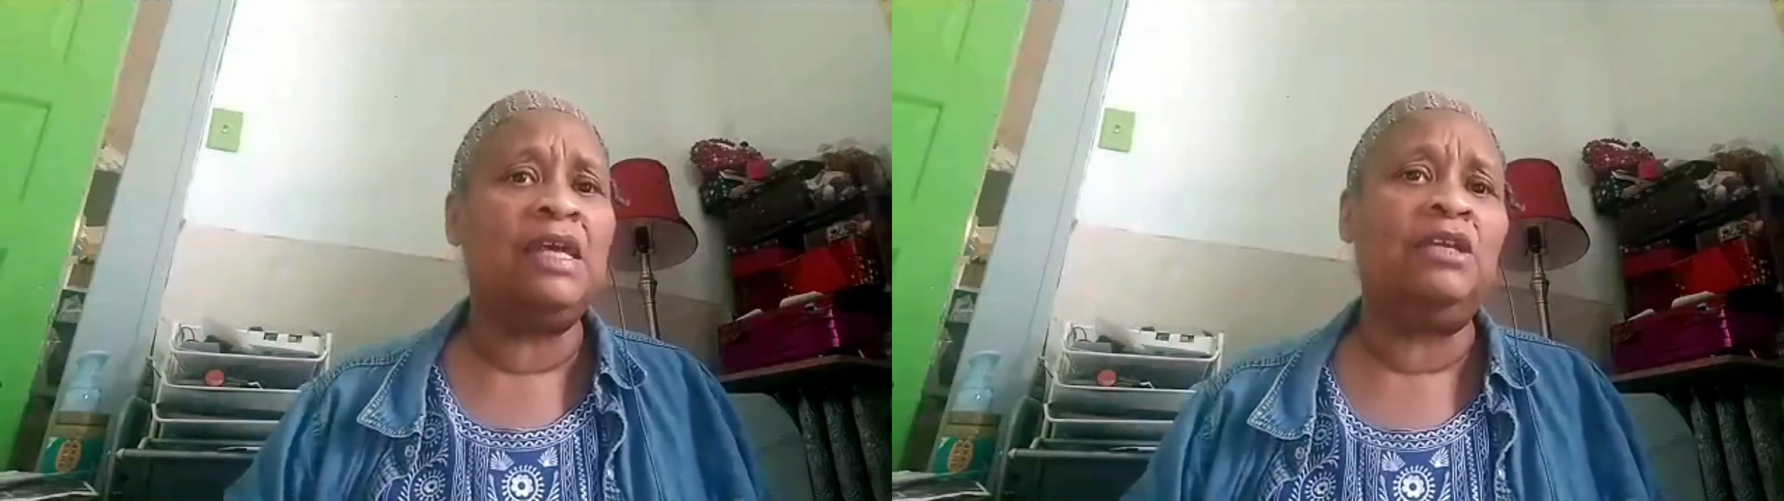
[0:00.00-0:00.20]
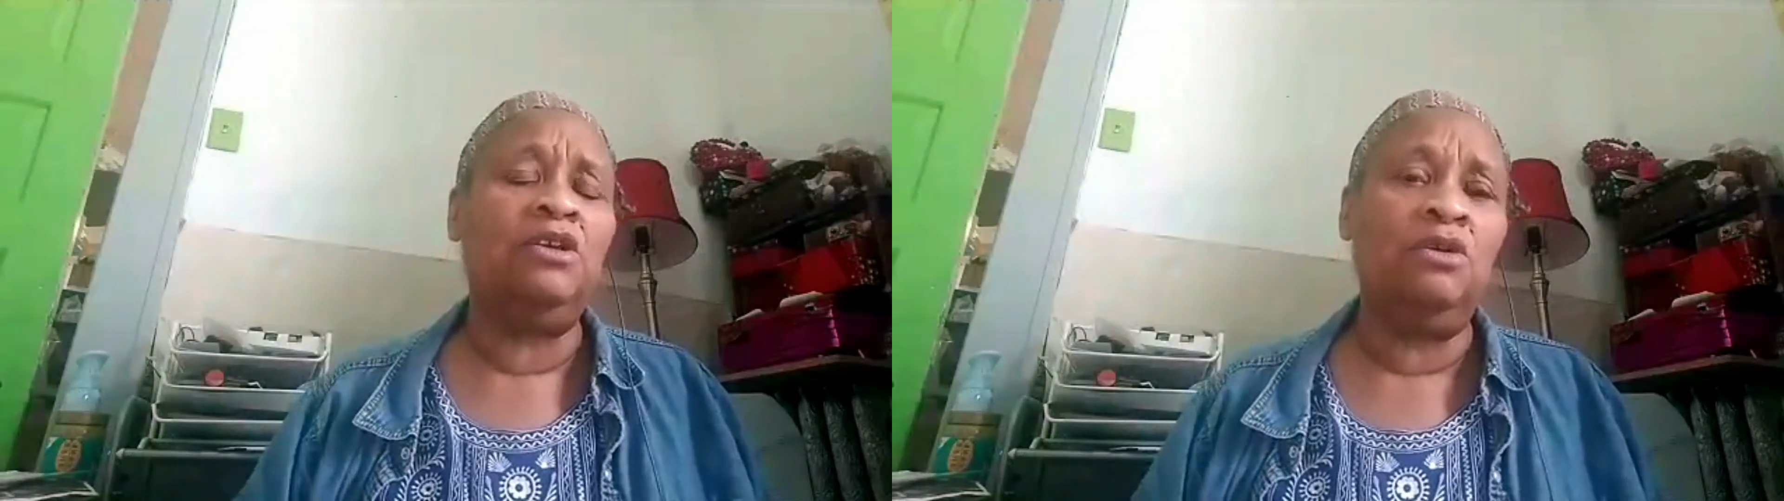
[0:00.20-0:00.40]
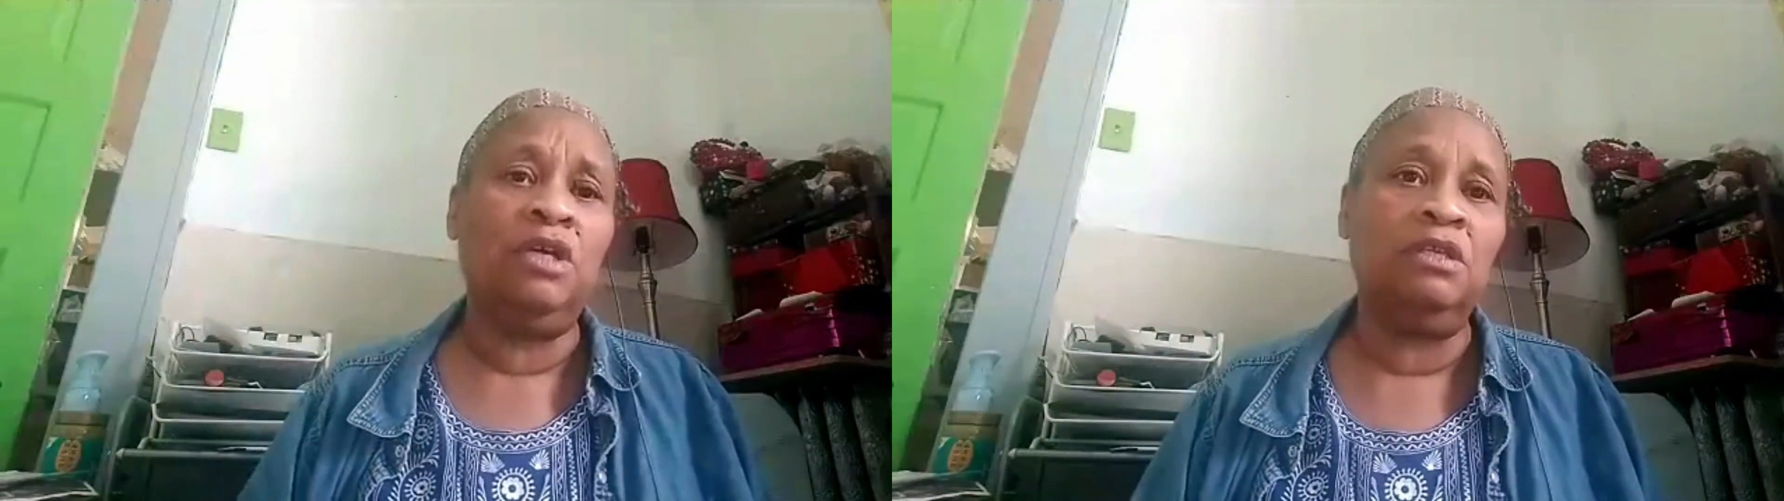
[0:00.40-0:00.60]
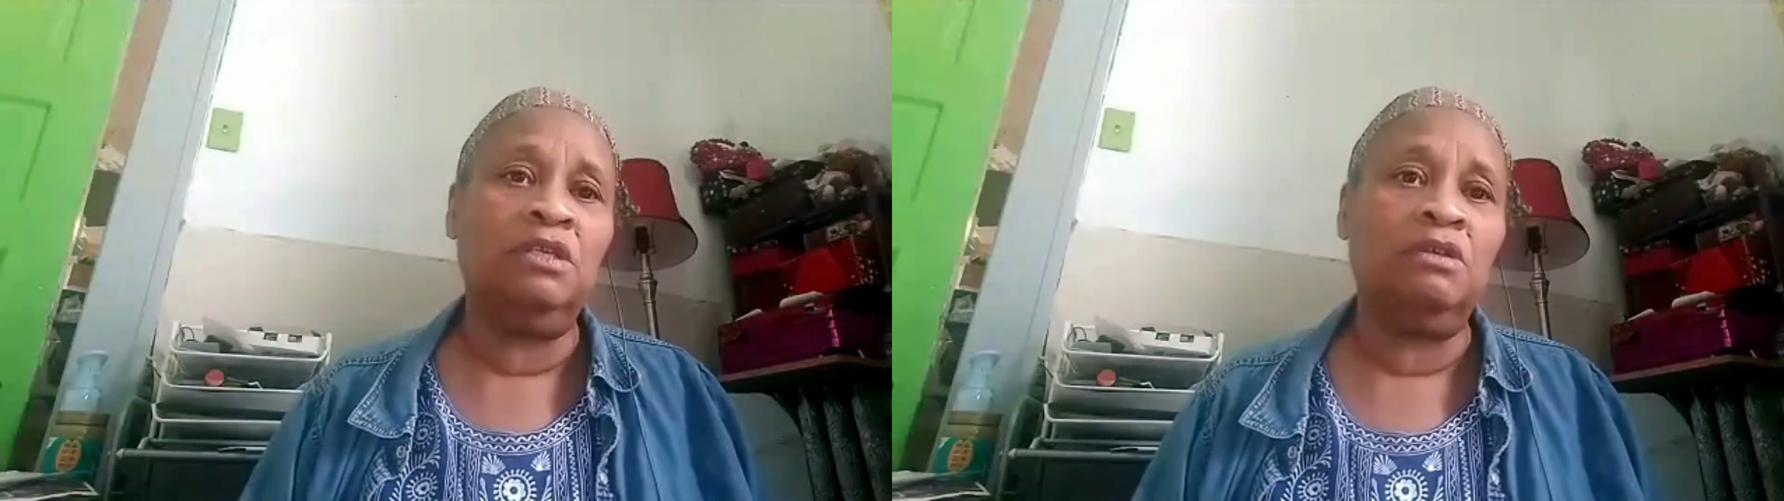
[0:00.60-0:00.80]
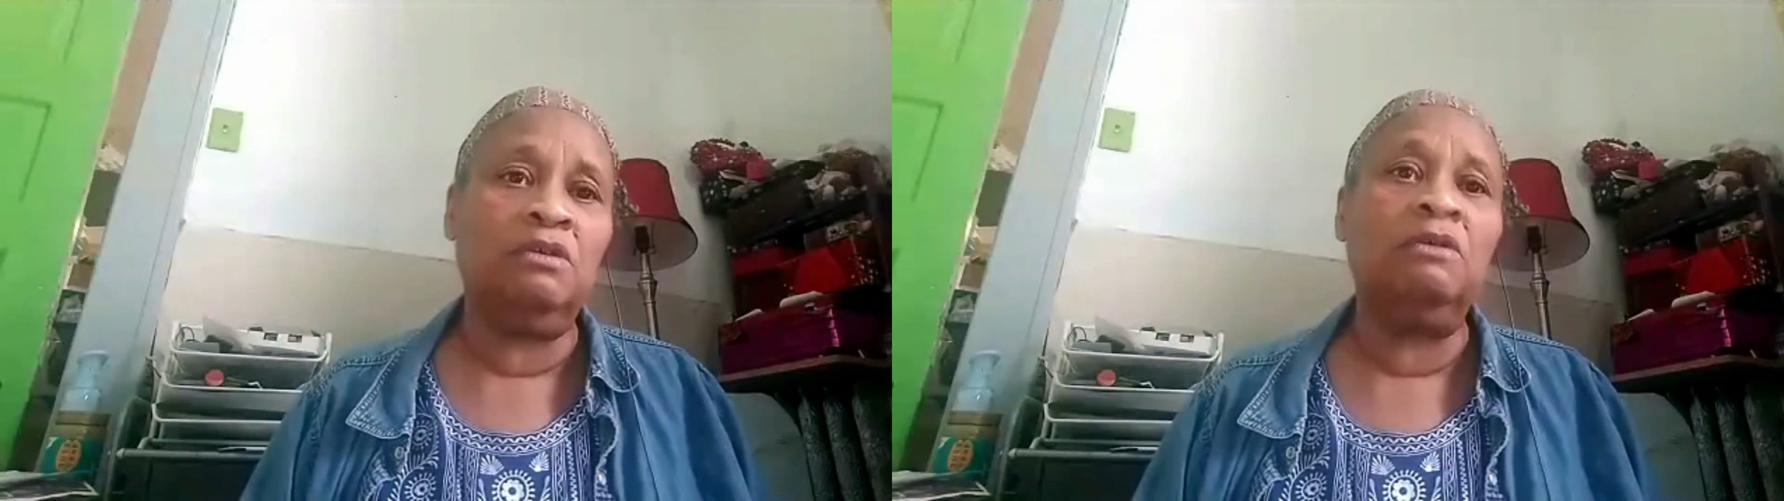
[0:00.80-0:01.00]
that you can
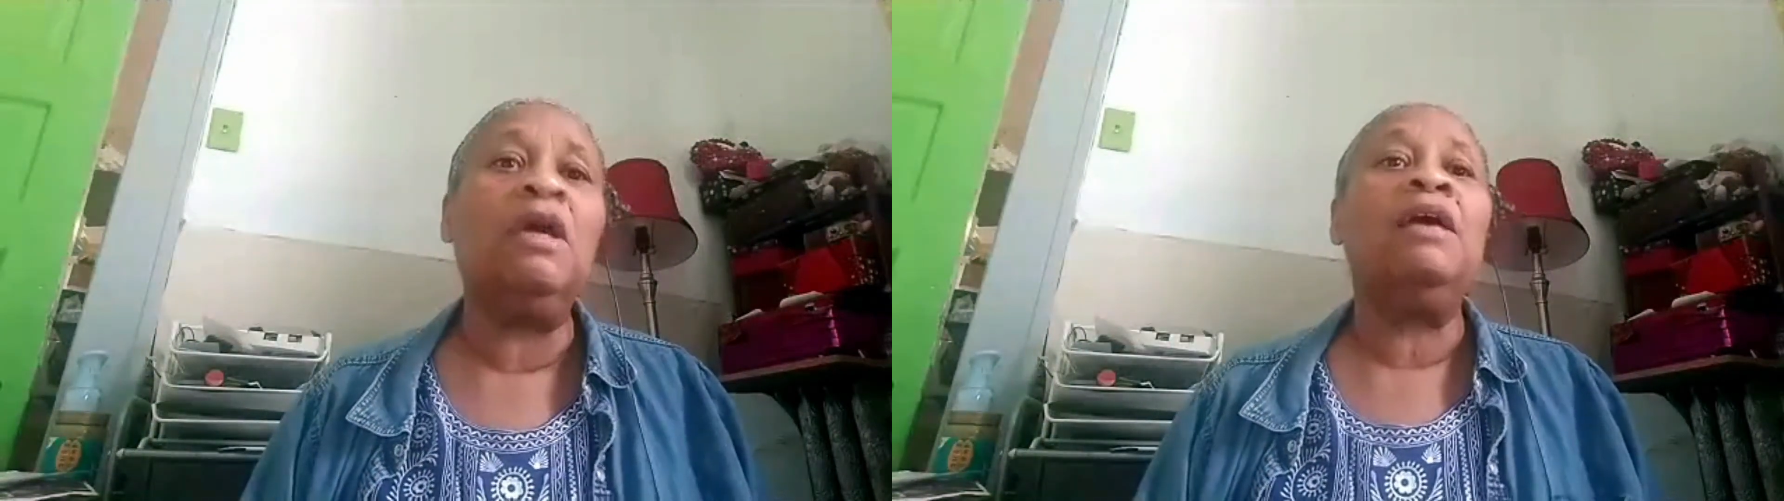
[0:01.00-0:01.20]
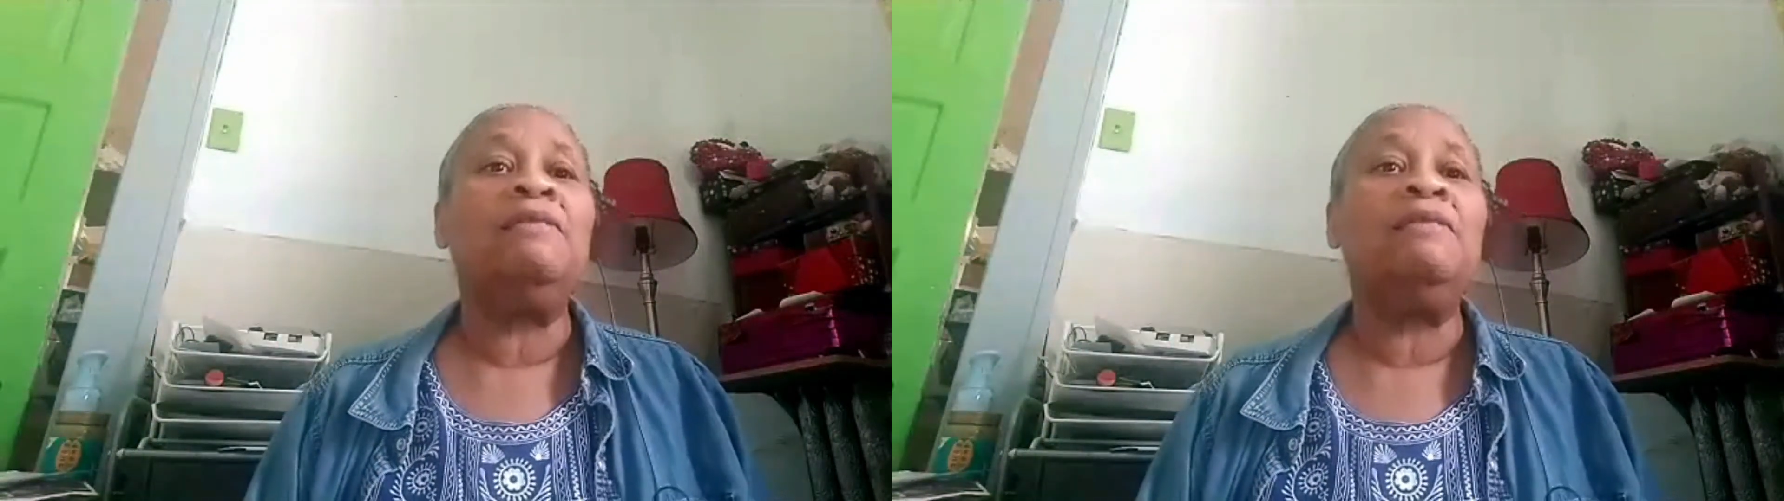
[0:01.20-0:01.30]
do